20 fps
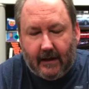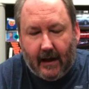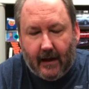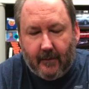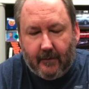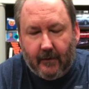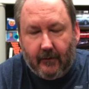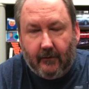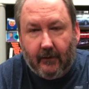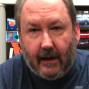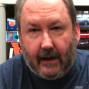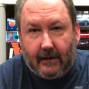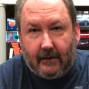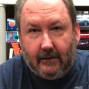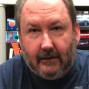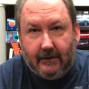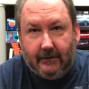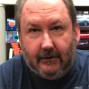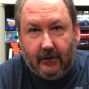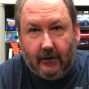type of
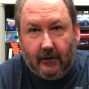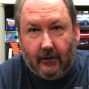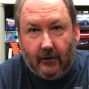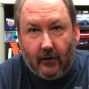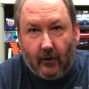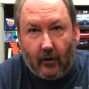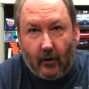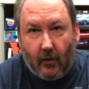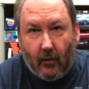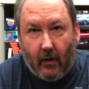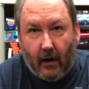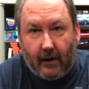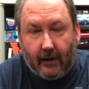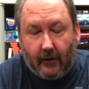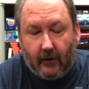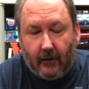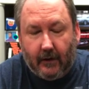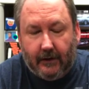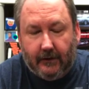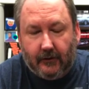like lizard or
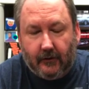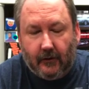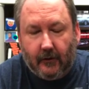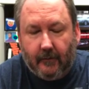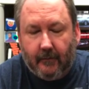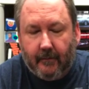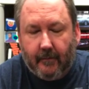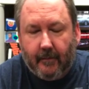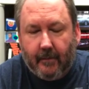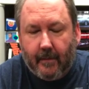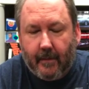aquatic creature.